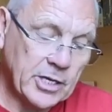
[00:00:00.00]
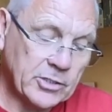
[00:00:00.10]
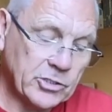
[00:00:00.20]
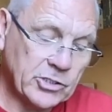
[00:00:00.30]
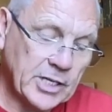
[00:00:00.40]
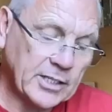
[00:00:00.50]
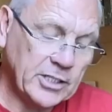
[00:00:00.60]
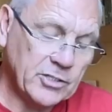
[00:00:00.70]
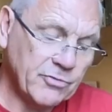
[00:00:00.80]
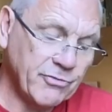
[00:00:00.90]
a
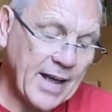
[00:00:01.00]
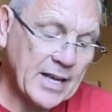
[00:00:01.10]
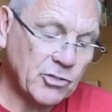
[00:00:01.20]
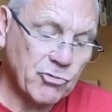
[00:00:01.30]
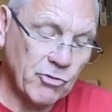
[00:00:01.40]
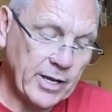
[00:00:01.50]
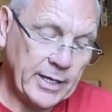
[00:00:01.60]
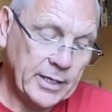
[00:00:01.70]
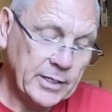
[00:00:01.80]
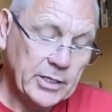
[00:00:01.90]

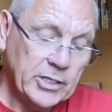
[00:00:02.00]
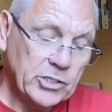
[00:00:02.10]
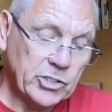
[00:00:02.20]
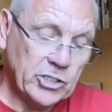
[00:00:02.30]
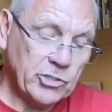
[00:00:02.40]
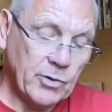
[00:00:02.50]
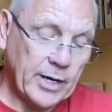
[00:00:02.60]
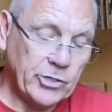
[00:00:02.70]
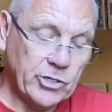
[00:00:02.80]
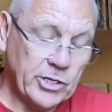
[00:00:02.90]
satisfactory
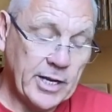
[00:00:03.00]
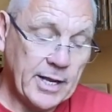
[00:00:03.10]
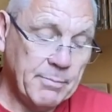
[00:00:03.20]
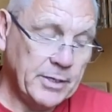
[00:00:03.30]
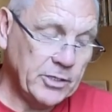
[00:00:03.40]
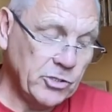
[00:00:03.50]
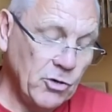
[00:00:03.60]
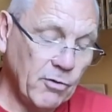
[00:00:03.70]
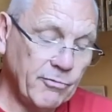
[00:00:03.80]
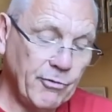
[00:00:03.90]
situation here, but it's not